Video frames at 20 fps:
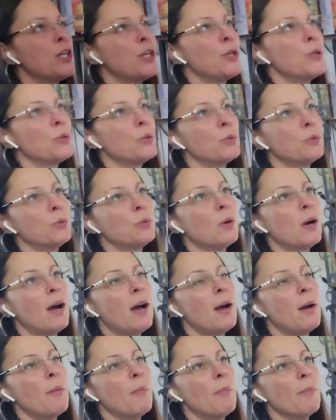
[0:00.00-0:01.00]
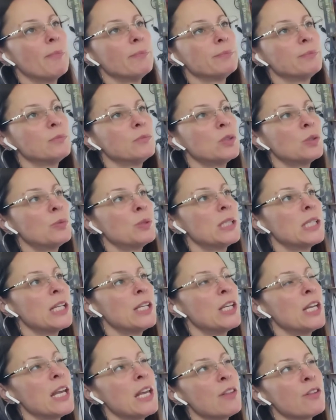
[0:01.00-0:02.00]
you,
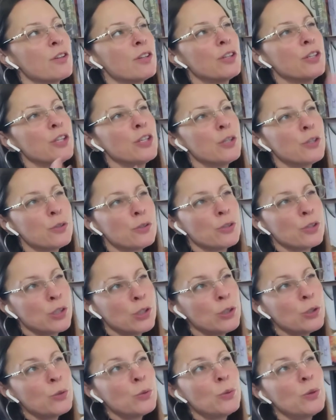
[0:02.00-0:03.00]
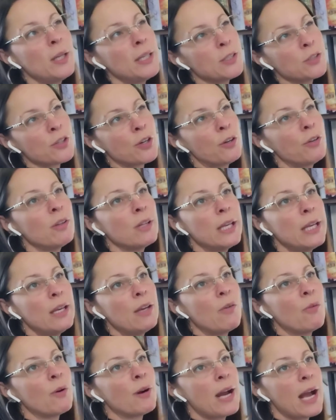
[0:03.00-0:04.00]
within either you
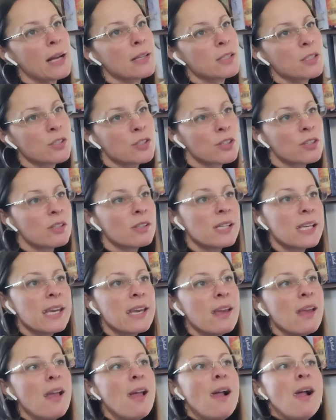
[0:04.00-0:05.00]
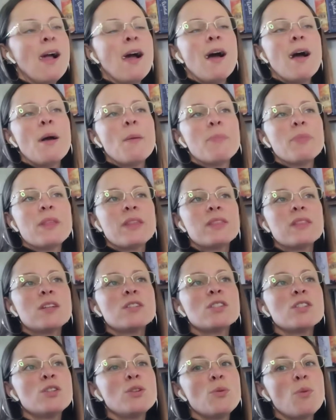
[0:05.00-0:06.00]
internally or externally, that
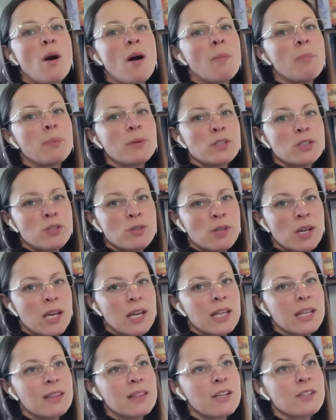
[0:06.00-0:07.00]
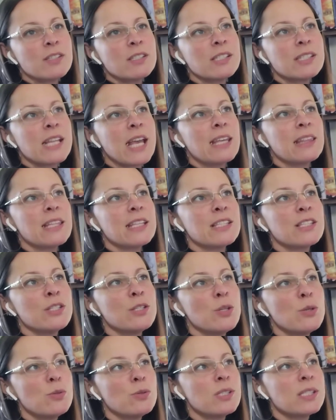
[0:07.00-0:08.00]
there's new opportunity. There's like this
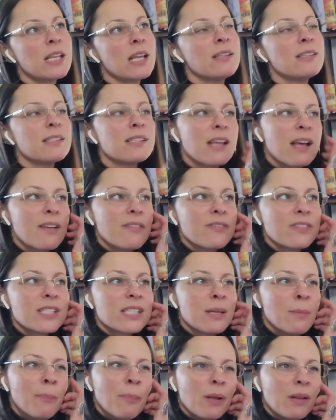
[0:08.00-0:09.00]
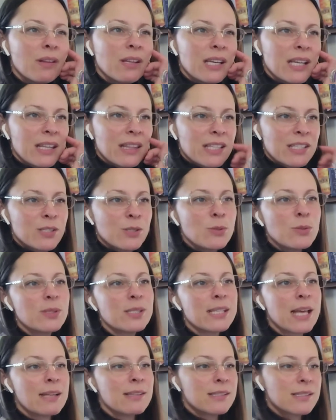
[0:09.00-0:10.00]
new sense of stability, this new
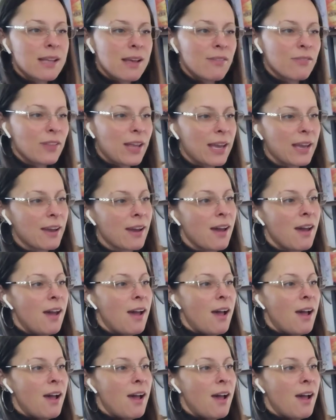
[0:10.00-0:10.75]
sense of like,